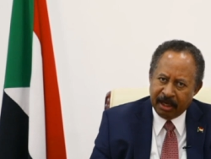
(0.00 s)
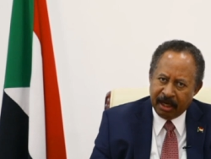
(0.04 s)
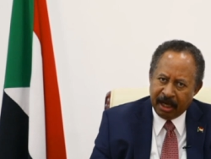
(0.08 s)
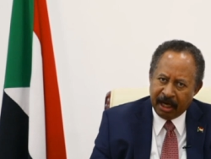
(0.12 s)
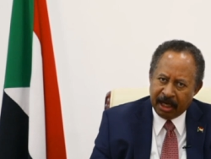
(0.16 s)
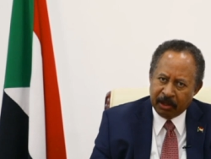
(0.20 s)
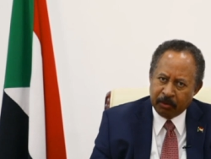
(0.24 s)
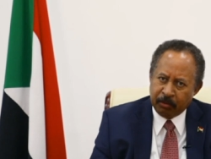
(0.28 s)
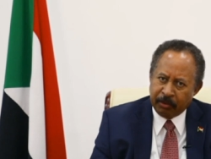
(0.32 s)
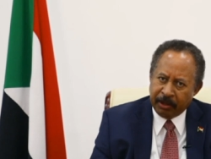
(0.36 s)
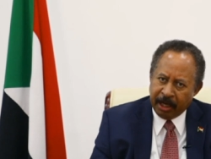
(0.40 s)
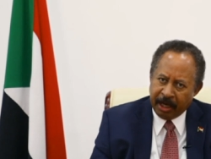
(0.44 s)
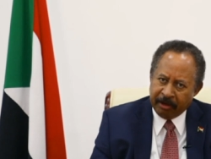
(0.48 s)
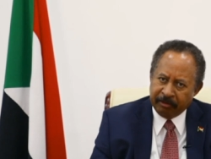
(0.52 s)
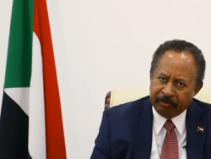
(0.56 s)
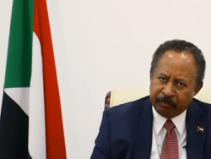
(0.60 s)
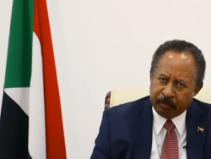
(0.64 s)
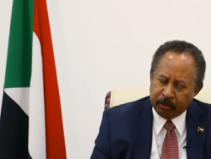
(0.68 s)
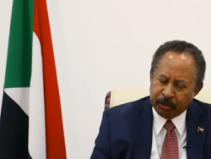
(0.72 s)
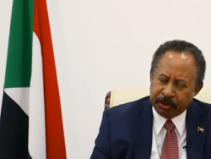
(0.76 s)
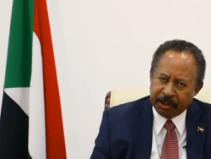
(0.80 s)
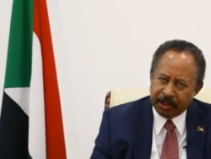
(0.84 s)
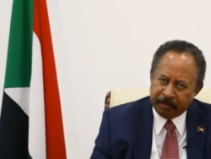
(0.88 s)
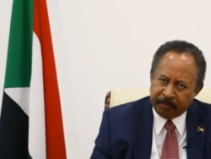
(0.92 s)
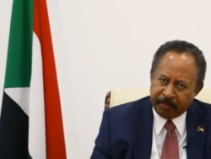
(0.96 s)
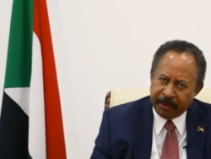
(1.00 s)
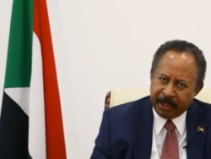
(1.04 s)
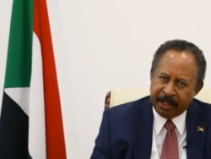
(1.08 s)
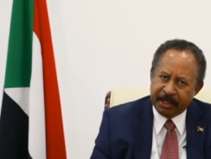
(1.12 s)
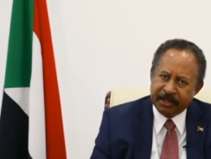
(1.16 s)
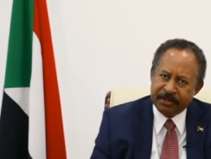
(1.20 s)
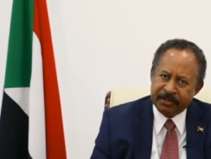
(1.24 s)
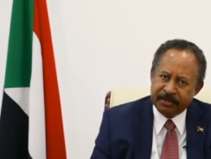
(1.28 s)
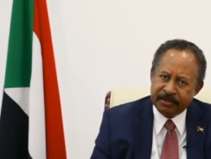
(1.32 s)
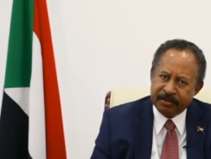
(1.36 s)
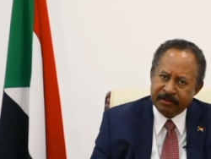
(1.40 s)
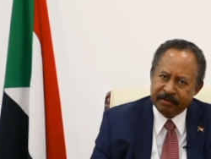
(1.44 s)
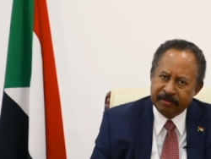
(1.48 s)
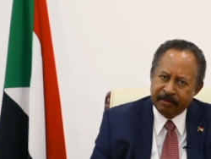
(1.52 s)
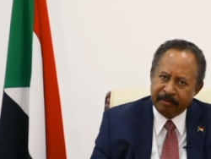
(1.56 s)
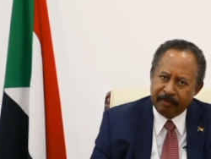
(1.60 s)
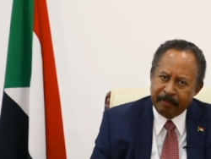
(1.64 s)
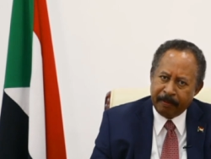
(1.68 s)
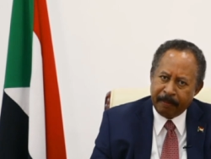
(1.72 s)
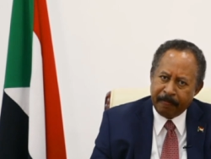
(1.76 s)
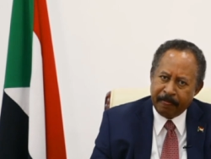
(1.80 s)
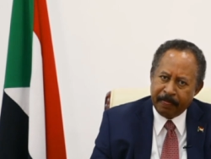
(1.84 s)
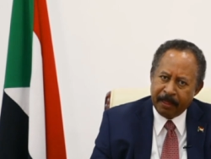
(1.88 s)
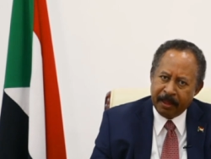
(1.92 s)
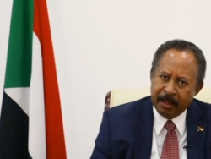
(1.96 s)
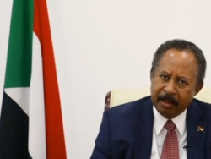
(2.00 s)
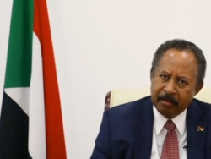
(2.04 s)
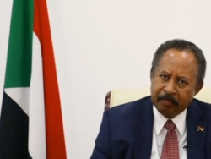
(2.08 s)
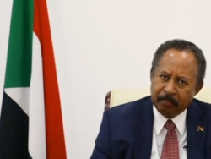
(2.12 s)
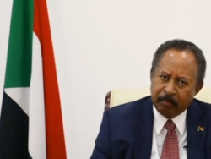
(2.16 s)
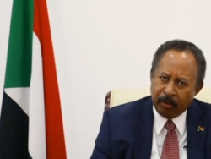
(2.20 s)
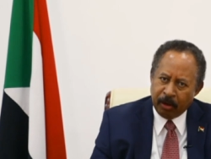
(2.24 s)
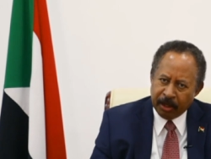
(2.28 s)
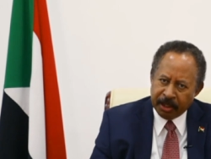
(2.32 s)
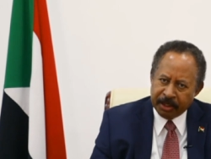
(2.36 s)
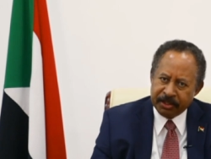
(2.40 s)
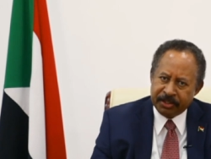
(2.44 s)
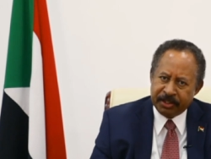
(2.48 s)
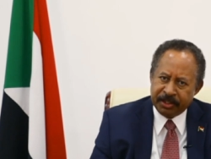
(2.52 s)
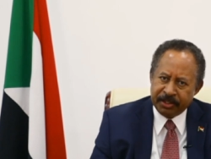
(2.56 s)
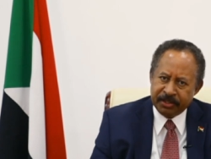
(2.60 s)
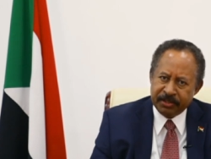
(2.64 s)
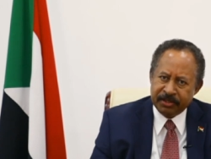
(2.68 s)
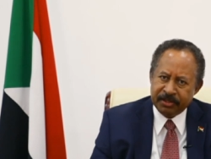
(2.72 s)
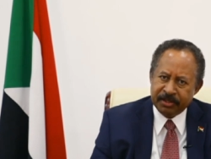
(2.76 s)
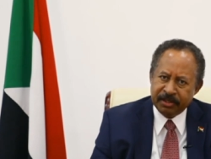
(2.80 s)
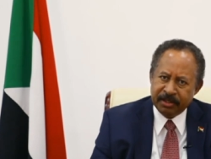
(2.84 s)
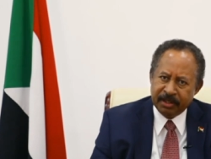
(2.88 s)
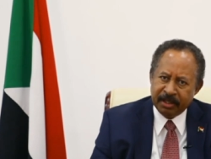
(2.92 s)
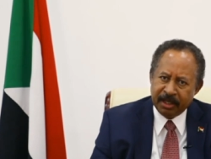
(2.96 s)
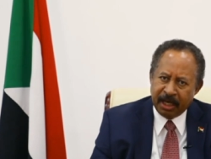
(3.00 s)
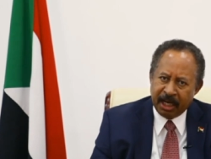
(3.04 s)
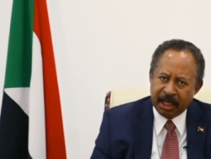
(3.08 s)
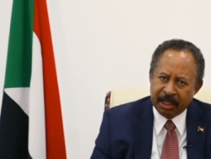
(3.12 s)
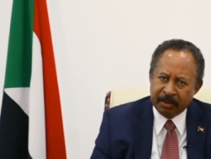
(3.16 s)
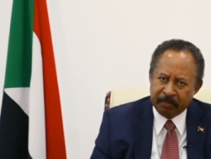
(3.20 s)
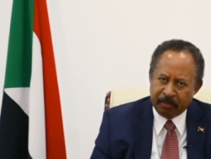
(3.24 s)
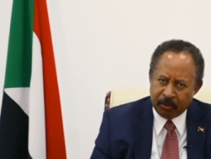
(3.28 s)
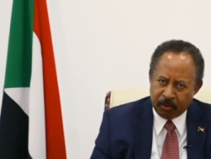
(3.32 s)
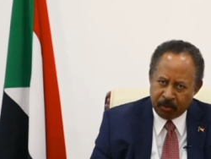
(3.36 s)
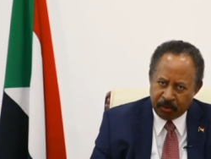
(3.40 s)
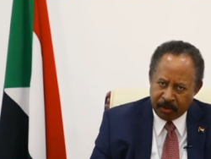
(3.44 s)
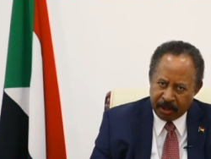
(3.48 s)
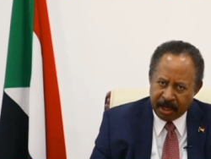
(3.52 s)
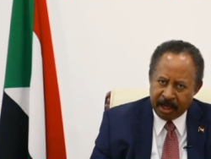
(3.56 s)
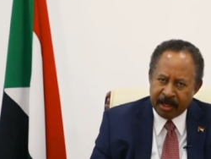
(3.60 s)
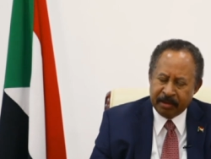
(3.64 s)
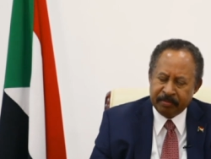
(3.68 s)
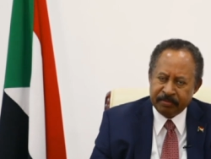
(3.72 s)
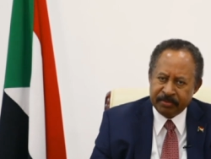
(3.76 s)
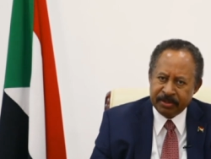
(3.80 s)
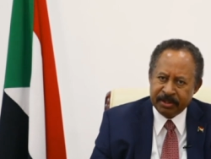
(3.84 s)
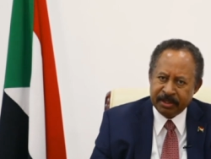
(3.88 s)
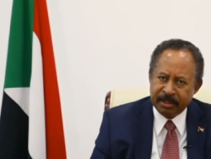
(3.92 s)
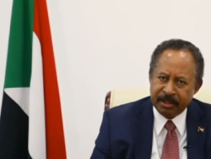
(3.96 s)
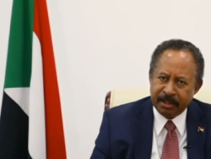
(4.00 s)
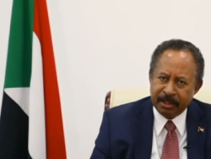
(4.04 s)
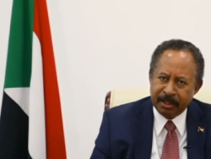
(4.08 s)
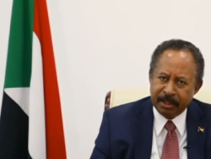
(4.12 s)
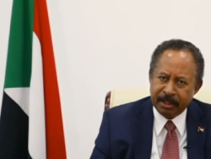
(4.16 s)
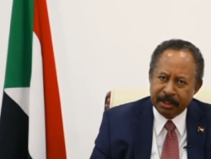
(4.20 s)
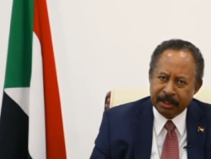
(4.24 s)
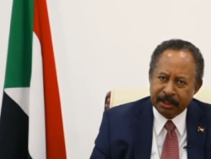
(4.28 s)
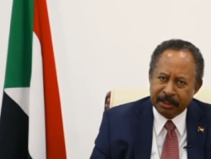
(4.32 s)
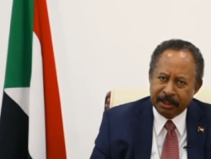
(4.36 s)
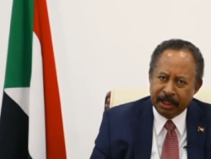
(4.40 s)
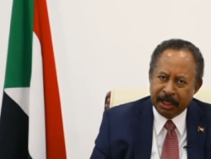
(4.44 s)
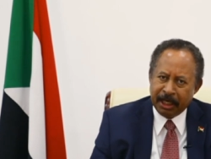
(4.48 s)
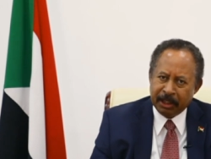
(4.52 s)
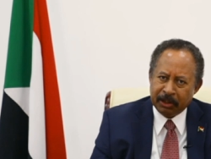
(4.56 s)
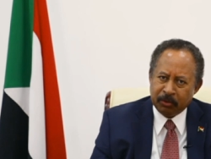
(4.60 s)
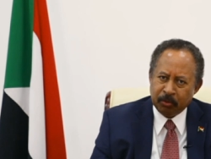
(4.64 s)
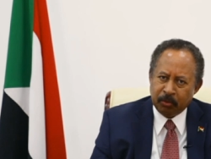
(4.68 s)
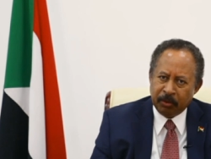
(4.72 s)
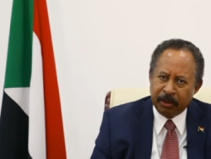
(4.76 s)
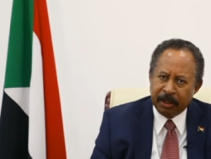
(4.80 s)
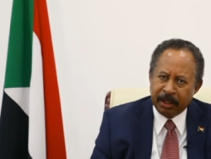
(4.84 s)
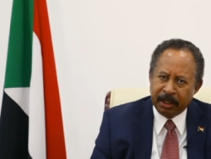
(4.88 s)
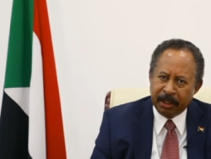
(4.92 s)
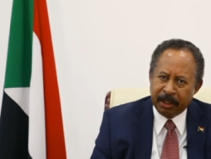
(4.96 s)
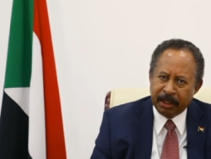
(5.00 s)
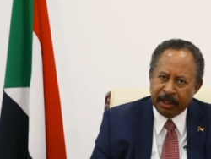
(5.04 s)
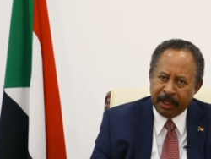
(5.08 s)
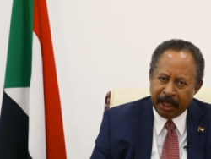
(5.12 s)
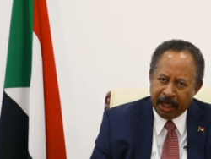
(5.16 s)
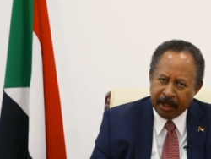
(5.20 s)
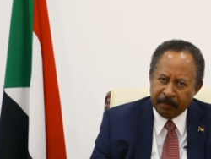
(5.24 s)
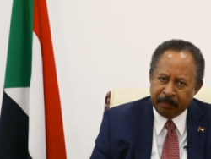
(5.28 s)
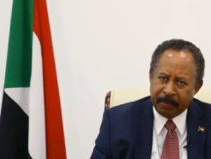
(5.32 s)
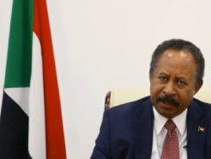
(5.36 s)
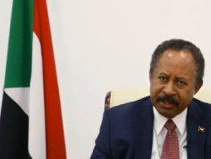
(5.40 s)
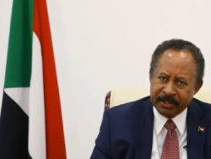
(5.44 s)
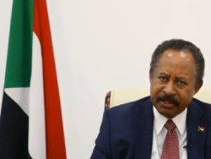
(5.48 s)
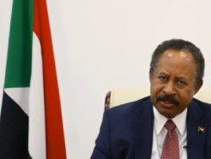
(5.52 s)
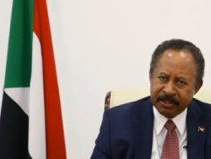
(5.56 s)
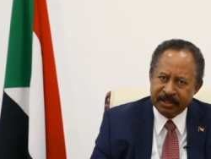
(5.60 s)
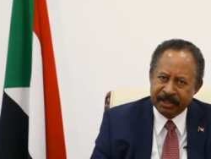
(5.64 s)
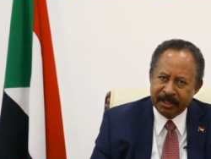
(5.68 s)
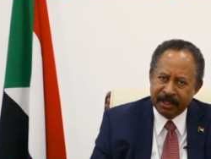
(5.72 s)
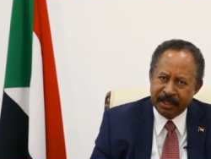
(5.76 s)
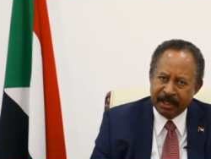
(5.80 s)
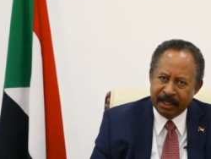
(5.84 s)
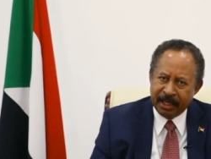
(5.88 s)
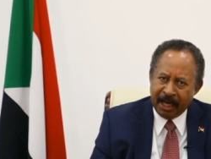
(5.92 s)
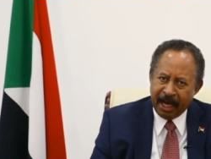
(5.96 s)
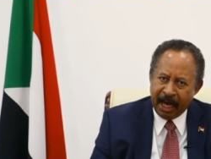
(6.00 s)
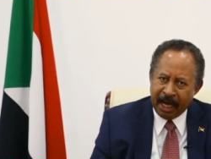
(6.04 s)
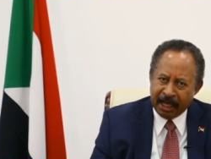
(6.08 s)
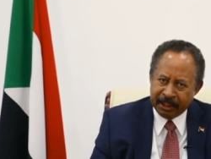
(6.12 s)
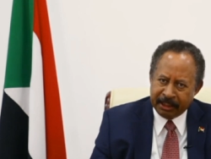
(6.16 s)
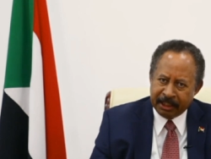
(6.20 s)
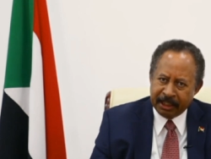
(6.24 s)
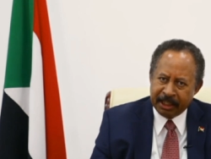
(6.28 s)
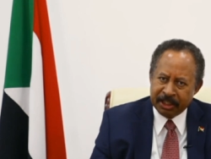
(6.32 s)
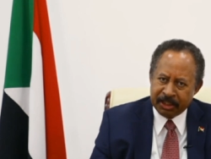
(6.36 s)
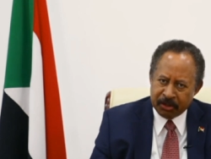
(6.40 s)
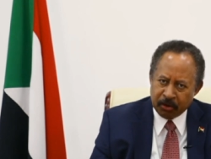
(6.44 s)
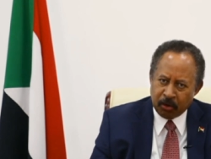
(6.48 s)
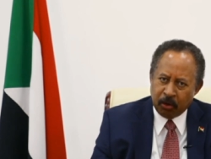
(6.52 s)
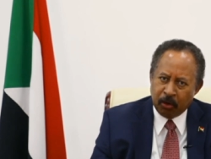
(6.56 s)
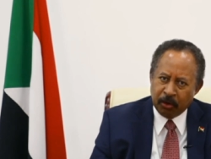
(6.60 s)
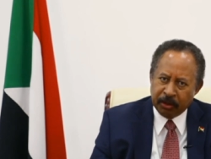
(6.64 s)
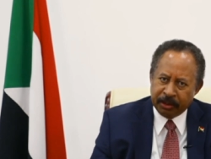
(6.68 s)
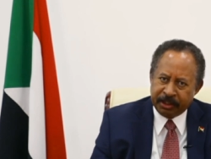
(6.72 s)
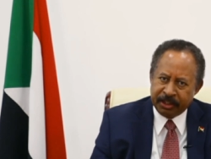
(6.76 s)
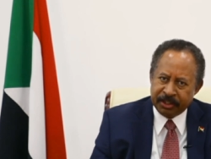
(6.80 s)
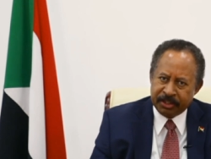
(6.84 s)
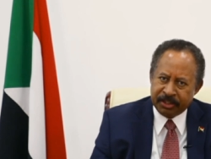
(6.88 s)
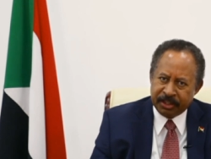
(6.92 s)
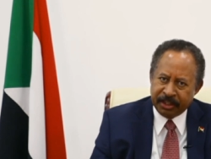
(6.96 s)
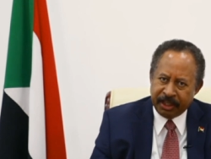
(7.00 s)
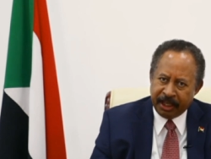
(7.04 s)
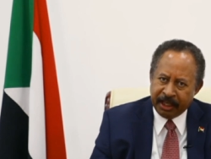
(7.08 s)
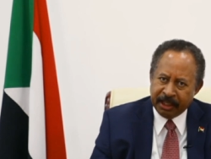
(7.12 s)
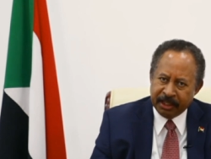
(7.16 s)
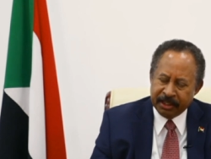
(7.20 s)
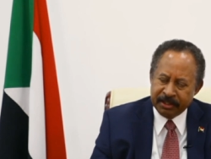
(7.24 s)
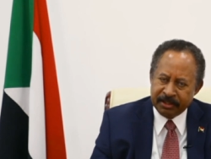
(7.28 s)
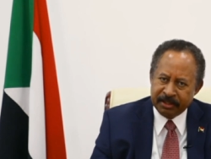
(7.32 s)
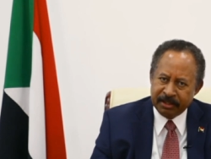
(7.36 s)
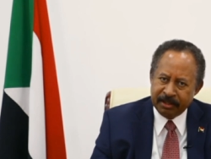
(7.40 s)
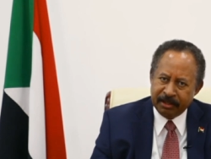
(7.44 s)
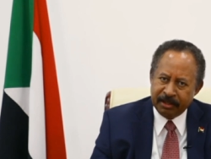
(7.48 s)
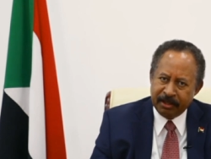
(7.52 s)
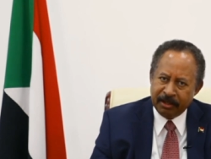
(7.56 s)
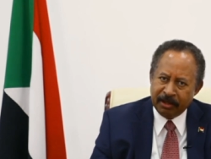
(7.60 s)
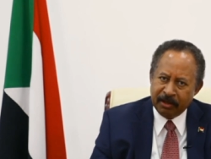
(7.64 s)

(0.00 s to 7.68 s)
and we have put in place policies and programs that will help us address all these ills.